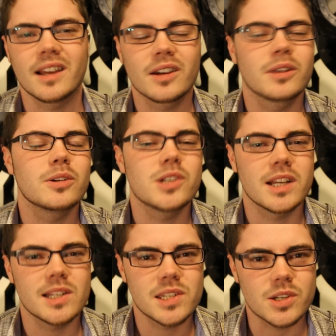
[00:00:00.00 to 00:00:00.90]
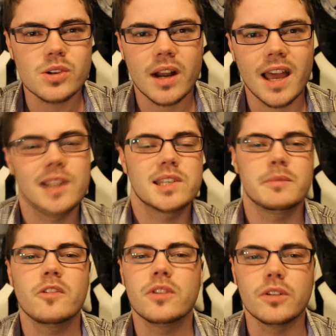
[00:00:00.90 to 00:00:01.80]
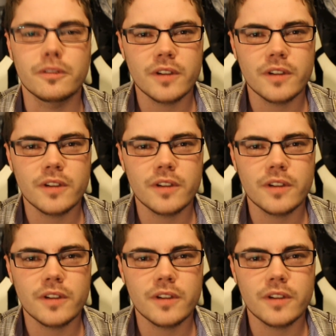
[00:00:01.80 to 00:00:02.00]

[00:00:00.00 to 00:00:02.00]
I got a good chance to try out some of the new